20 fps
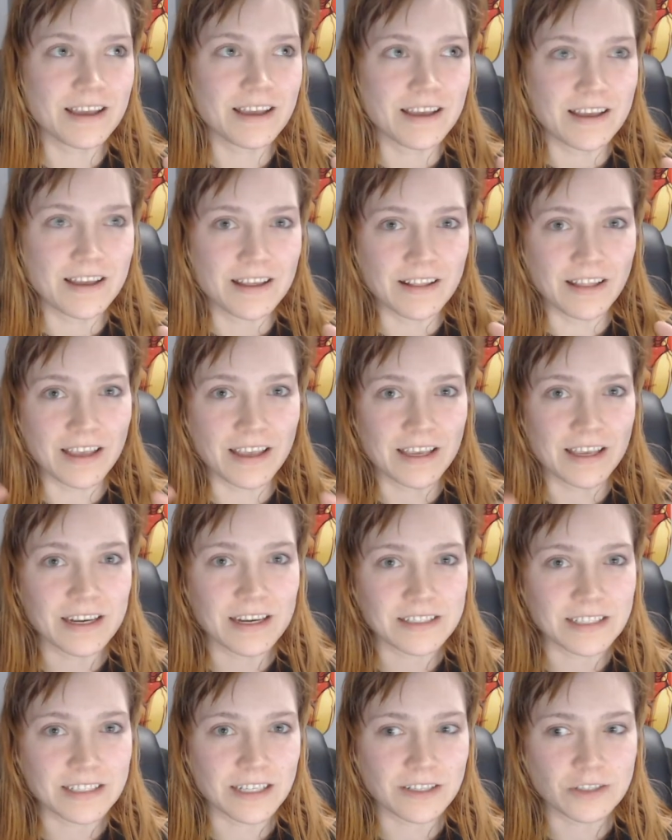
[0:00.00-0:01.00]
like get a
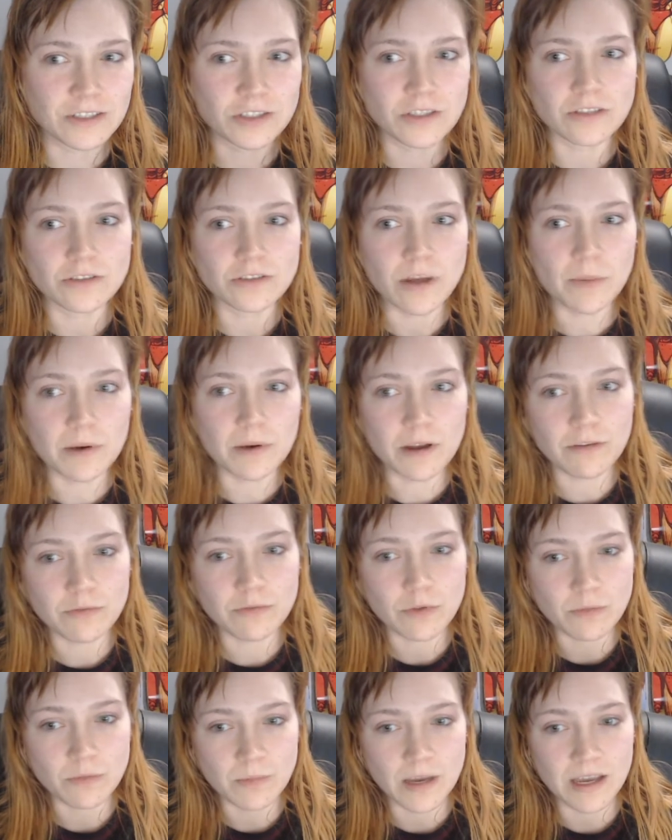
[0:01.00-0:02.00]
signature, drop it off
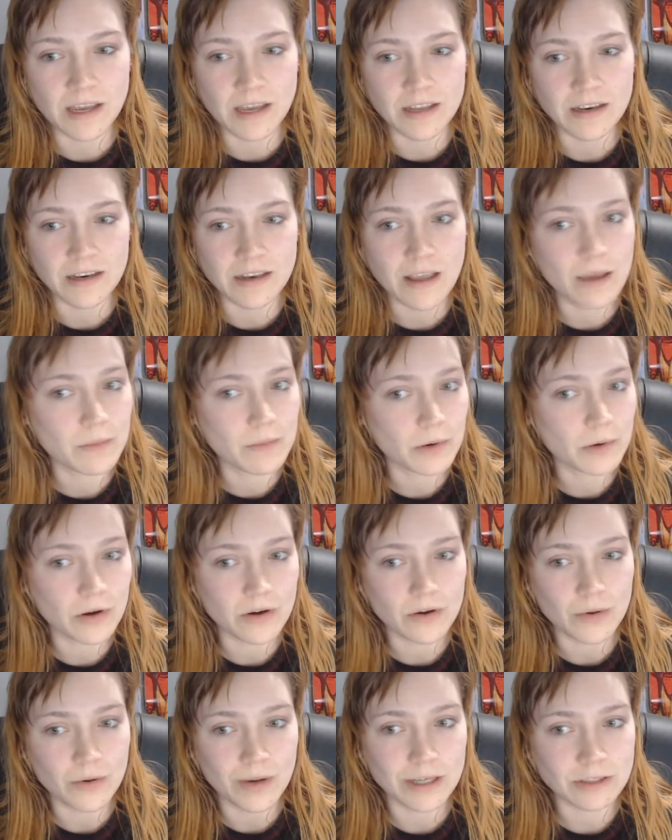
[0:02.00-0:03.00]
with my neighbor
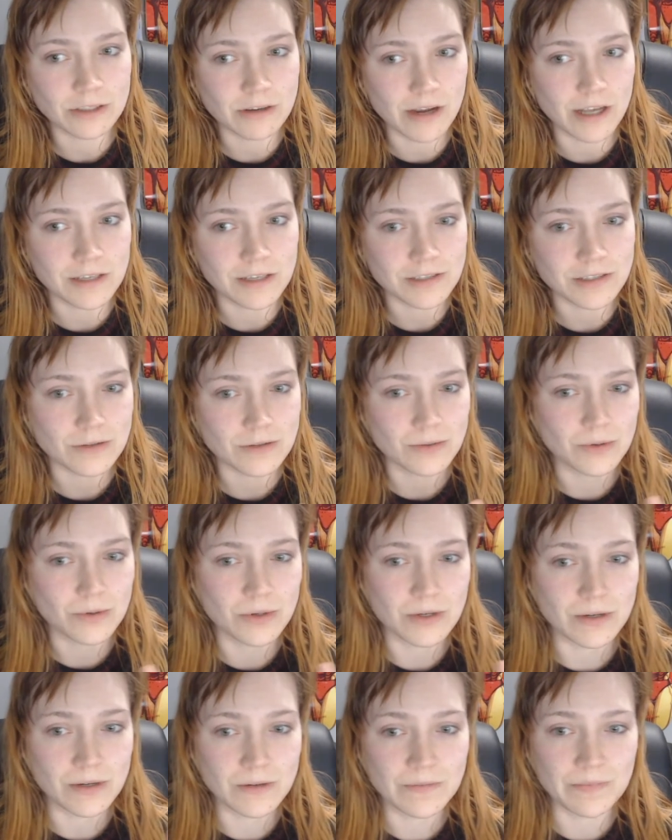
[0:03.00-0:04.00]
who I trust,
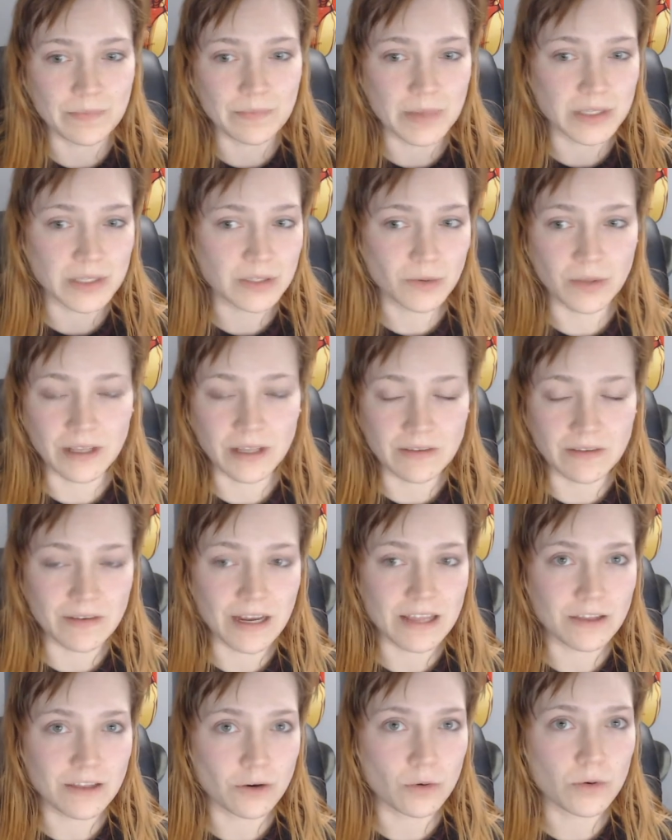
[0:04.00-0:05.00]
but don't leave it at
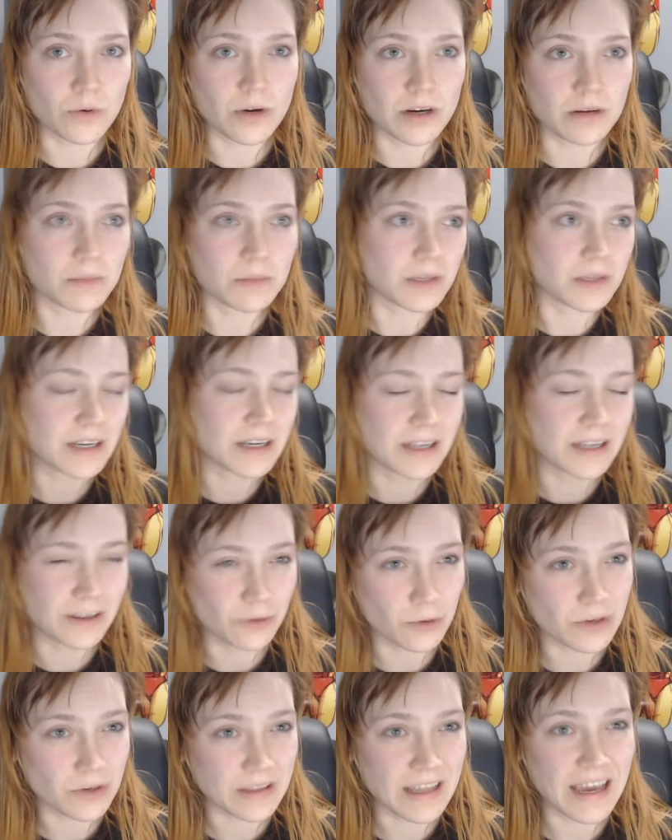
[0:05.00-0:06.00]
the door," but they
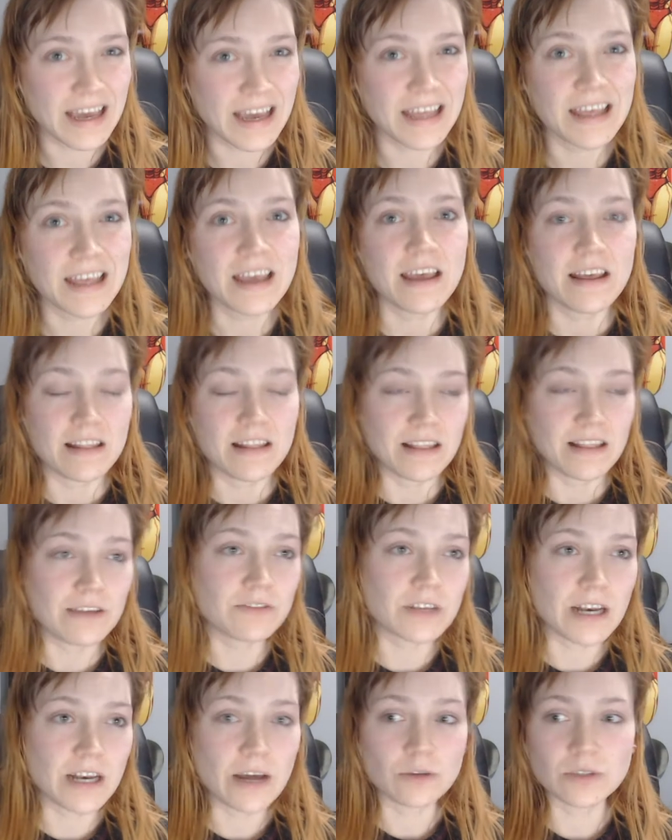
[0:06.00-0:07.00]
ignored that, left
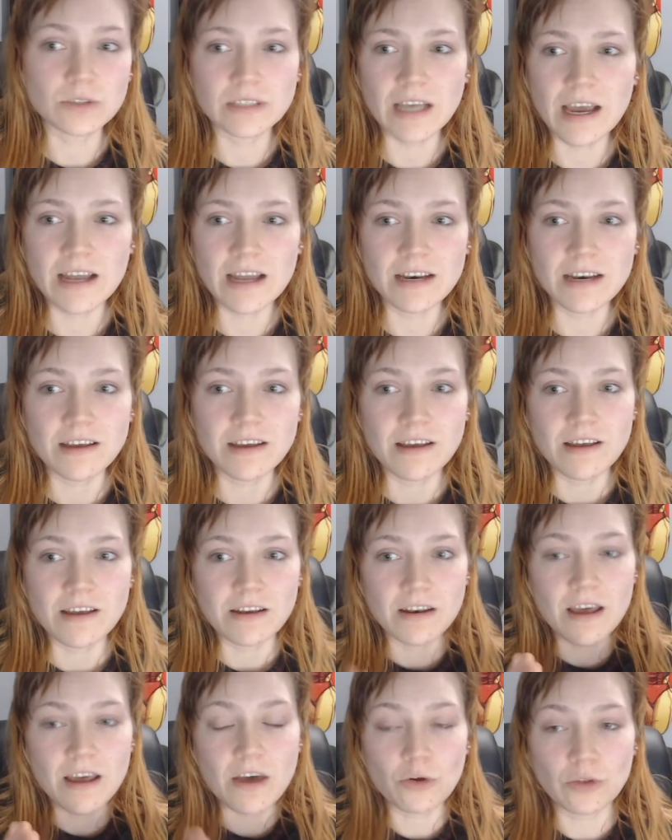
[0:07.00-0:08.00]
it outside,
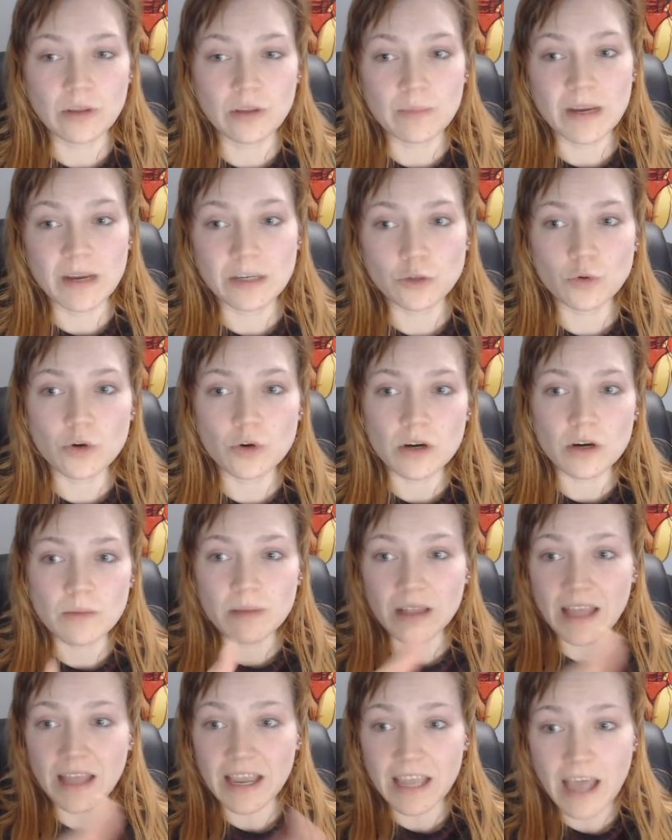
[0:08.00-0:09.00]
not only my door, but
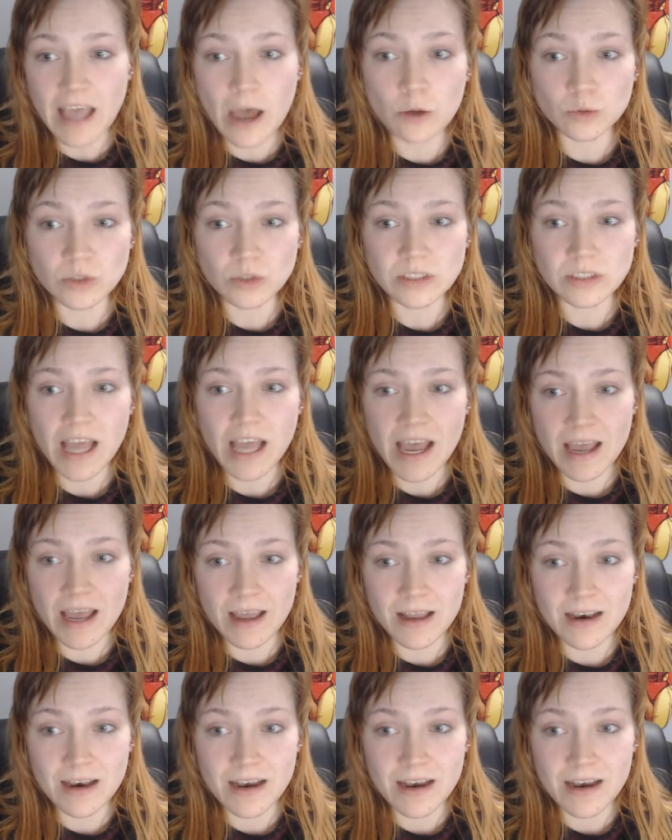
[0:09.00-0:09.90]
like outside,